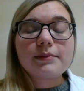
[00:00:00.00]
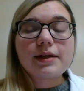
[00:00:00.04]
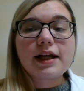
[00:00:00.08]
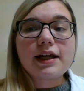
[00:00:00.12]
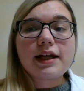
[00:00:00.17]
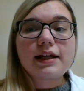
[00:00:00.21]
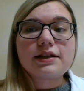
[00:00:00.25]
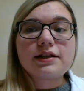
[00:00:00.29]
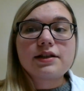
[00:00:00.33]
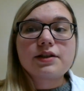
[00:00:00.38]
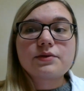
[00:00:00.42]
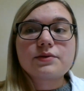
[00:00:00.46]

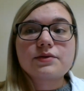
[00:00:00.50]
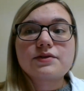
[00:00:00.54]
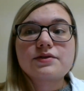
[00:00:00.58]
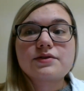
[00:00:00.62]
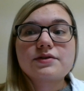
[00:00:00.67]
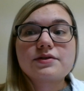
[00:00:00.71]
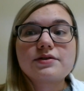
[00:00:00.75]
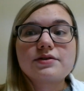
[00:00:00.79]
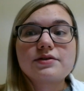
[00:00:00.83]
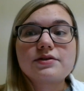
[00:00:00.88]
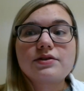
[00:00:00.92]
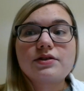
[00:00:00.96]
And
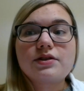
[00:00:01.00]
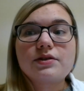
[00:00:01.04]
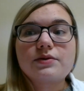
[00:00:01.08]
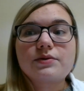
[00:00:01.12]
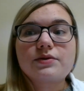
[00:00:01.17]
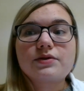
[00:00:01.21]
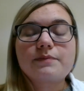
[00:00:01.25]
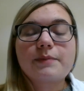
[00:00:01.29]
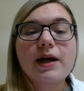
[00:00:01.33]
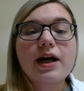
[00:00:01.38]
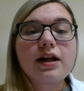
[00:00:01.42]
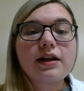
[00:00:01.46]
those
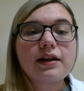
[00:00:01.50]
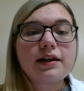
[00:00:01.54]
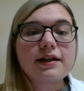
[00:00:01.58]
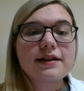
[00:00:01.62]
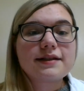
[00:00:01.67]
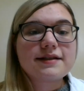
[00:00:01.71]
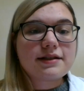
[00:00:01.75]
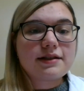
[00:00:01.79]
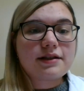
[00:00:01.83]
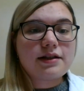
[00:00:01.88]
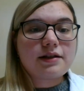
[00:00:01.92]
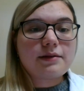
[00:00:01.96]

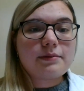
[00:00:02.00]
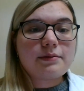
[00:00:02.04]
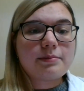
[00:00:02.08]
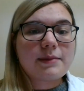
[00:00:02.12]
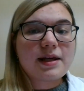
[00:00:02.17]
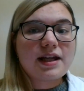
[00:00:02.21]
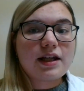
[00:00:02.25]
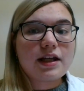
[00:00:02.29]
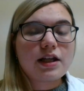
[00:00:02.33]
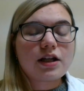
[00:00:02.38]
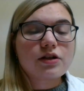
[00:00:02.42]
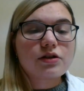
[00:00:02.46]
policy
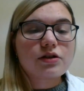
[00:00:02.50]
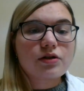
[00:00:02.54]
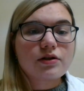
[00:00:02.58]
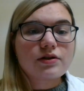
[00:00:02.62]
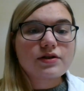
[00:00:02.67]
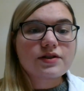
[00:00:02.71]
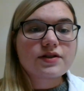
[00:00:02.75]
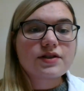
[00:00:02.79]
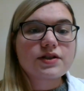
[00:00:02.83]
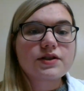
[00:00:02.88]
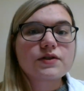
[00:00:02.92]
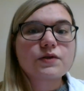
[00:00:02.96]
making
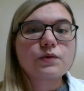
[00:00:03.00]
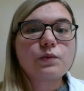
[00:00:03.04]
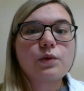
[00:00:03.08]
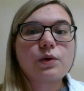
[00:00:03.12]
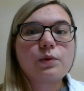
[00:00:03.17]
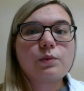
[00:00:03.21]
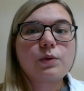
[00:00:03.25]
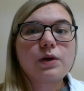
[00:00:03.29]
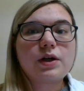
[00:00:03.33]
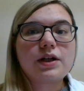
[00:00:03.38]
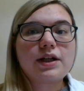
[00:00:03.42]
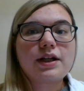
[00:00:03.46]
nurses were
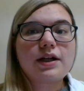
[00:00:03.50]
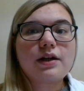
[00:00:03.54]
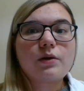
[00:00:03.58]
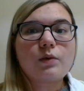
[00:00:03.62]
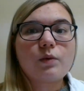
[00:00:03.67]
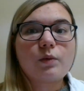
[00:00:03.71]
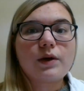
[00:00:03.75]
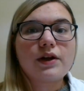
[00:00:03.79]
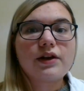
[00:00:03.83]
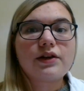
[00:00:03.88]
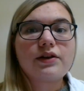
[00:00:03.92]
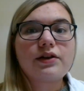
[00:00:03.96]

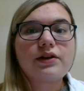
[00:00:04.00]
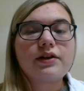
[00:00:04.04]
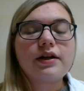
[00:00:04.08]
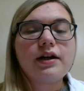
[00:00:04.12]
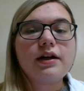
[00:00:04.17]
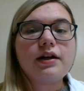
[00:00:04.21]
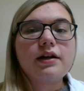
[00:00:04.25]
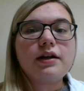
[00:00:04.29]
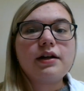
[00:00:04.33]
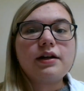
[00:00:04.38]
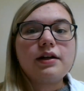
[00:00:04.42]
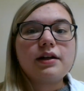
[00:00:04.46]
working with
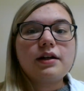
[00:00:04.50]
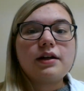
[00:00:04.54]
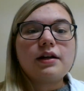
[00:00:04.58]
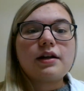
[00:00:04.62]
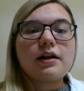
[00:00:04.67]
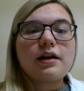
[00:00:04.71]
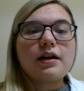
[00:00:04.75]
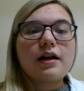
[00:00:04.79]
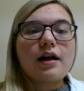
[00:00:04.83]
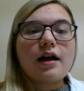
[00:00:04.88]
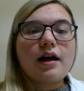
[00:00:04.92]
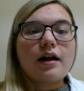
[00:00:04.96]

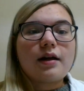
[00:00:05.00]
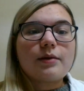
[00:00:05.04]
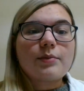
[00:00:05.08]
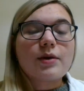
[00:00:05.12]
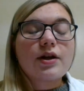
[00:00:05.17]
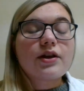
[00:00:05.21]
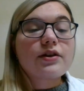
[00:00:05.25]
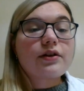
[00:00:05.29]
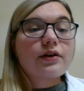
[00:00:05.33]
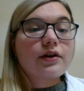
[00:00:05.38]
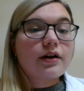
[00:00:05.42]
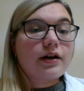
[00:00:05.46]

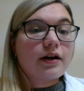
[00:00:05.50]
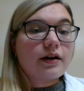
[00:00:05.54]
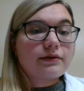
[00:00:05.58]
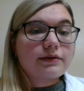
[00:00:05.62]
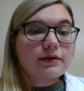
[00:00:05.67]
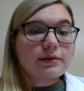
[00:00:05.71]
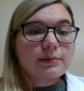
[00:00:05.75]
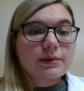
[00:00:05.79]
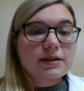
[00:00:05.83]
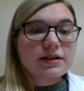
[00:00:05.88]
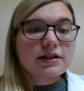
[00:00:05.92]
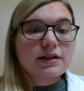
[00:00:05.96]
other
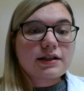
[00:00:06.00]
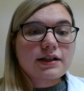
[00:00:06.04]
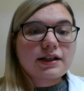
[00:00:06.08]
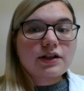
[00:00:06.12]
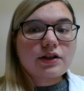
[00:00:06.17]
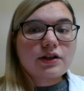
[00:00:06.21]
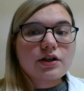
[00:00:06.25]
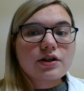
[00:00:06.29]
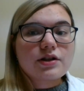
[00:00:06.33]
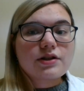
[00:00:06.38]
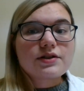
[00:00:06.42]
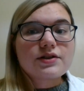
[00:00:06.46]
government
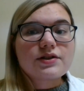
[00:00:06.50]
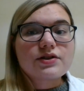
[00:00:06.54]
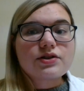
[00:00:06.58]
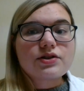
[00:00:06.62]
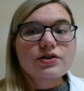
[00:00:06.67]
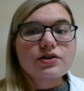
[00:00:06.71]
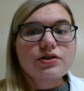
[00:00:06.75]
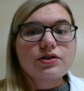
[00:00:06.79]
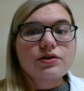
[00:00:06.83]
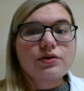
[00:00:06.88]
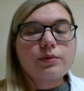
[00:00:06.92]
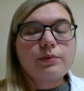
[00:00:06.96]
leaders
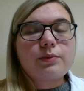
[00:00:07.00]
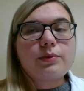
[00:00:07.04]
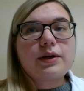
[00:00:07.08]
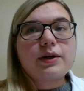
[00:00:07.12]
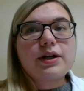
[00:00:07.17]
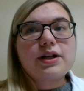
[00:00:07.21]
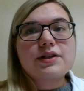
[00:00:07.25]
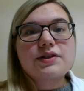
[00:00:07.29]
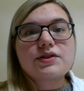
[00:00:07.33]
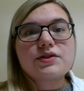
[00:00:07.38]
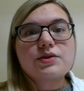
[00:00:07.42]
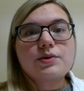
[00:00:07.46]
to
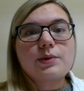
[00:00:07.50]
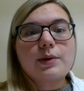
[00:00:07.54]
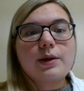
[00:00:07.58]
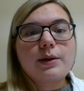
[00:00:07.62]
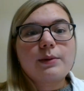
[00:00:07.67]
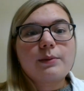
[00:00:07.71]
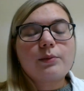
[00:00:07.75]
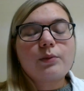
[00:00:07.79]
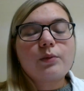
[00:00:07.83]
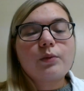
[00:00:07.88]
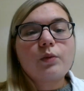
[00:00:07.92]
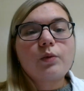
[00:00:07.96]

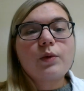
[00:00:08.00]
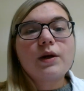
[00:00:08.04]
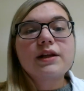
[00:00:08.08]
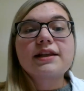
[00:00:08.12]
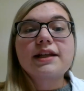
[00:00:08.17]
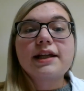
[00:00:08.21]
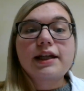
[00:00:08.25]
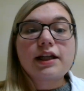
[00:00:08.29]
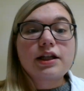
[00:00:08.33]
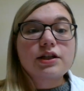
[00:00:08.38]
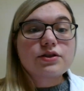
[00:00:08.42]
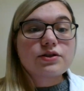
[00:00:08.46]
brainstorm what
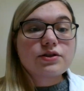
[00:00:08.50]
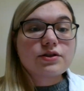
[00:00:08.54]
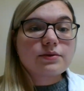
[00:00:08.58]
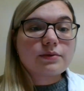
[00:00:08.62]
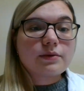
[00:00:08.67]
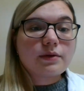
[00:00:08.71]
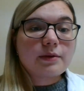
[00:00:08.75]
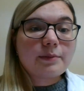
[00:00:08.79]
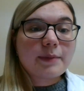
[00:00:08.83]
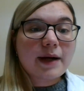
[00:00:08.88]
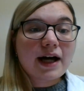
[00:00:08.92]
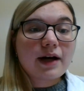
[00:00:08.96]
they can
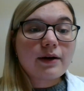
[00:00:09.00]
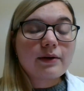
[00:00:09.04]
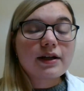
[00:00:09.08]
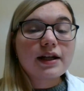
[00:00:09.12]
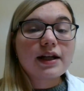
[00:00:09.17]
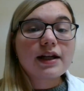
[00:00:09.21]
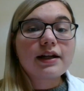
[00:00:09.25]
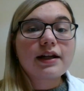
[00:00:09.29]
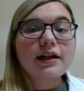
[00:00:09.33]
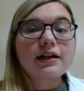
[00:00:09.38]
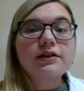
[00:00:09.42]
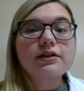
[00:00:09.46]
do about
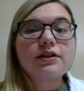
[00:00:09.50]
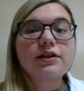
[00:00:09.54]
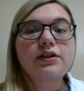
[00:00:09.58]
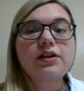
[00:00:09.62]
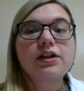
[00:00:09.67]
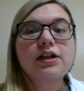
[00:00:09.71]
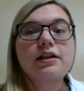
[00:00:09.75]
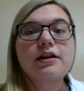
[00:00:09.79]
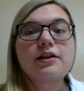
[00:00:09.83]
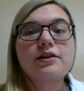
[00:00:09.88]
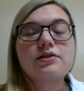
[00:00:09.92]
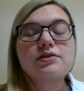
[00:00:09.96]
it and look
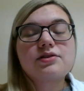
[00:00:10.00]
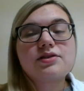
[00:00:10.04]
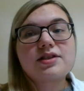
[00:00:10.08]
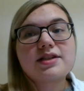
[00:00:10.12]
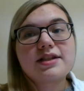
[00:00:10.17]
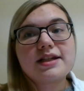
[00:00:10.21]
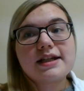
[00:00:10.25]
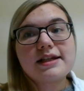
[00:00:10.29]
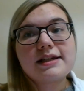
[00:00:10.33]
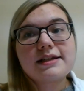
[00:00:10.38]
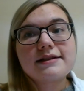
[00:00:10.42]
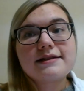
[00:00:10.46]
at other
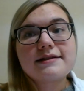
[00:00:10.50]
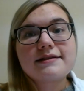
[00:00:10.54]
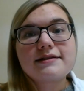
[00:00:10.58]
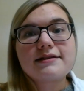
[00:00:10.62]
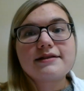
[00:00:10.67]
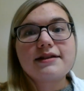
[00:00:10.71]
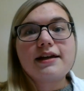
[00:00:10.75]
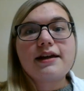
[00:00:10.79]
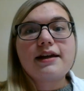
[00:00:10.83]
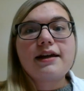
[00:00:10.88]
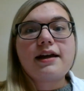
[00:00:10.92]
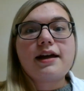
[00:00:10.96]
states,
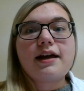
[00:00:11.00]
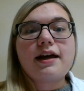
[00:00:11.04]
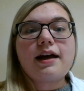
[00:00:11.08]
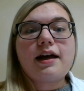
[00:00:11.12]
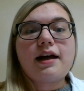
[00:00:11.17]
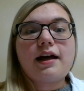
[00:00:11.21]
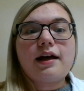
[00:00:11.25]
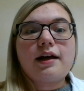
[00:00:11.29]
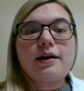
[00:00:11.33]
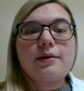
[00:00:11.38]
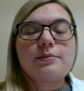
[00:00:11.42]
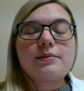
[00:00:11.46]

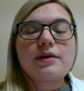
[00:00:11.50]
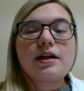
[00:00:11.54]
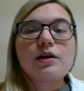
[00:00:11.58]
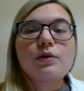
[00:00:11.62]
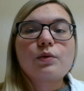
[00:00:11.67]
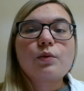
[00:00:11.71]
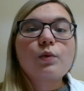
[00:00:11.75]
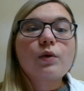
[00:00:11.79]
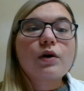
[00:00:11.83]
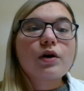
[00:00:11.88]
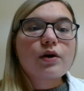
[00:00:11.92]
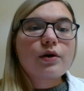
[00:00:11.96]

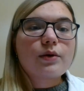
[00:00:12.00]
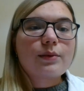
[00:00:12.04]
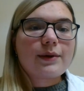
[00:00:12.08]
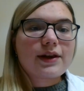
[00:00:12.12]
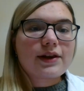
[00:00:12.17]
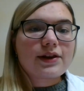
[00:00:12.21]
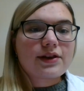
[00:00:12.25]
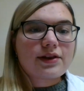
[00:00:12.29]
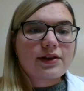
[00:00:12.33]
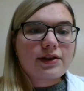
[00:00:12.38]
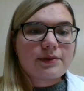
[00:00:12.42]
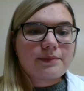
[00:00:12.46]
and work with